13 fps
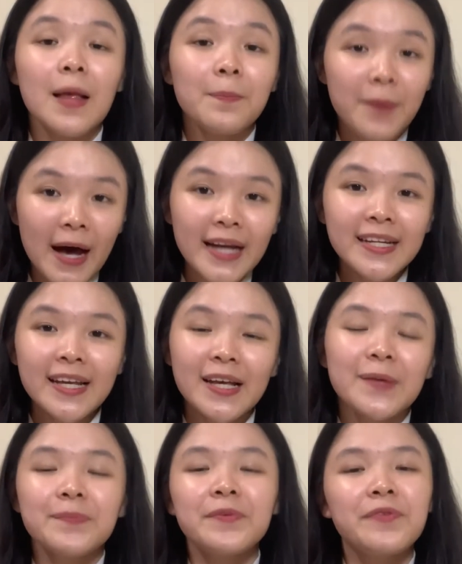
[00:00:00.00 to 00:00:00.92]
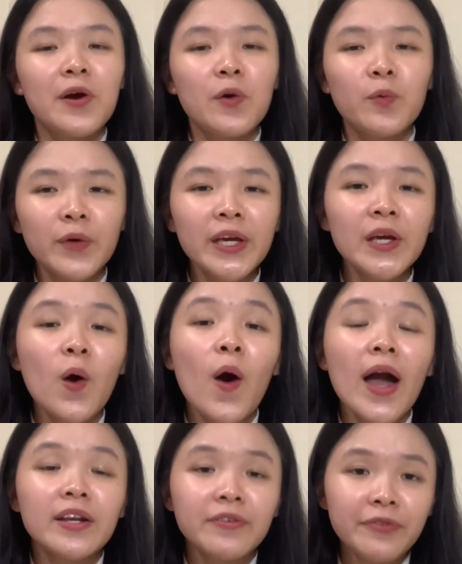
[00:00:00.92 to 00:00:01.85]
But before we go
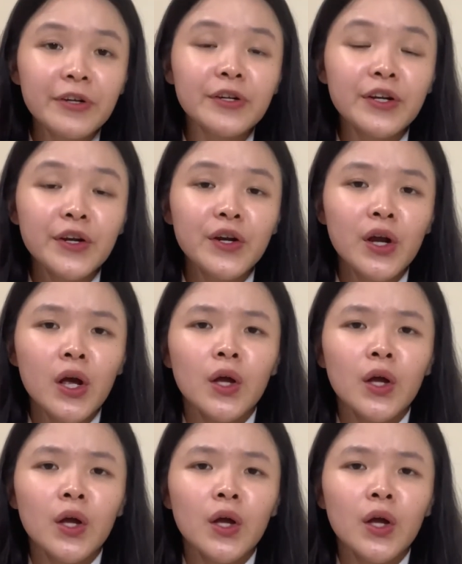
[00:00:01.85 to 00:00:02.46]
any further,